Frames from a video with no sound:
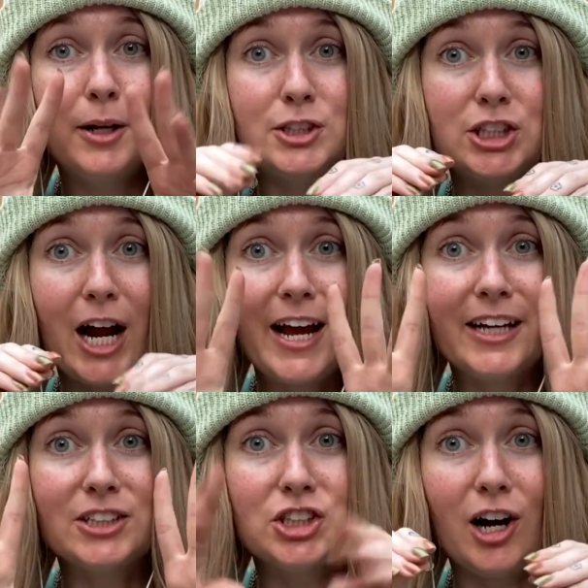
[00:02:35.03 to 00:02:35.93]

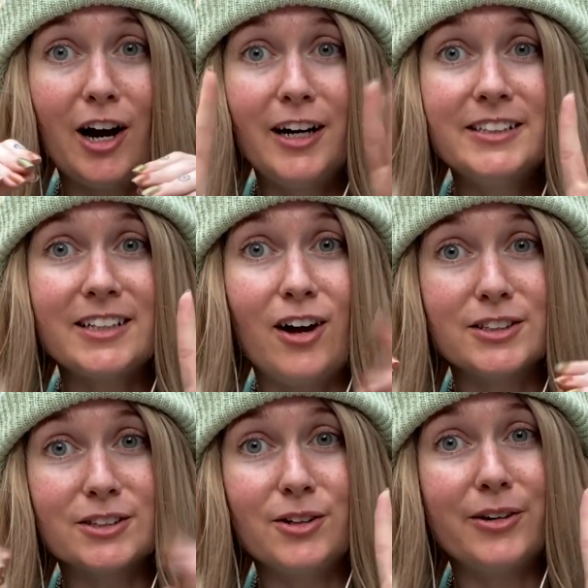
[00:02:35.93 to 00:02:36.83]
giant jaws,
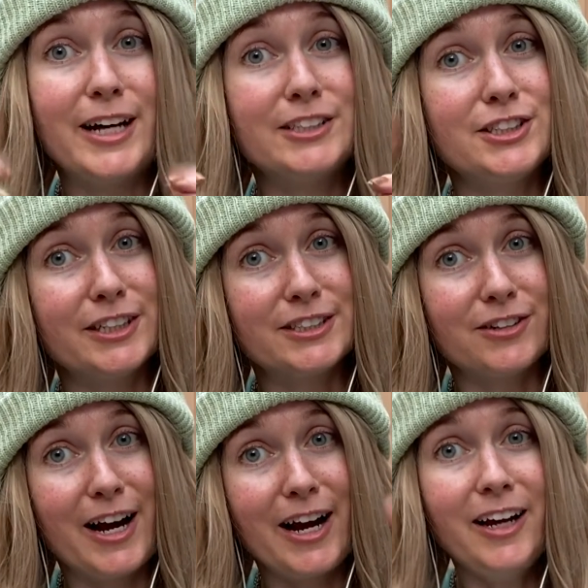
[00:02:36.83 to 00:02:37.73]
also known as
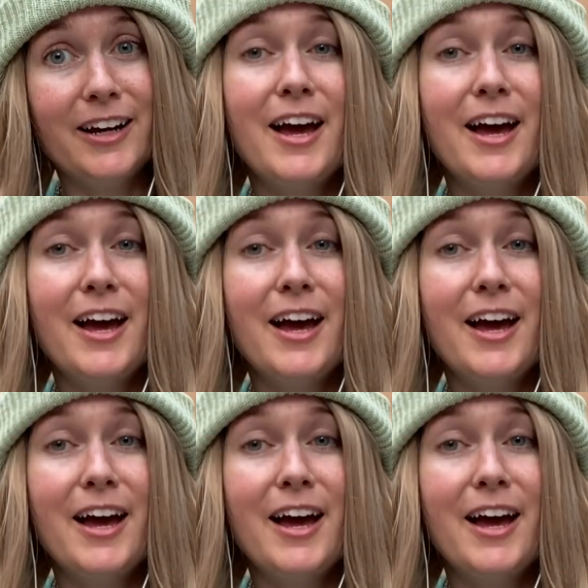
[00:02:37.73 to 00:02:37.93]
chelicerae,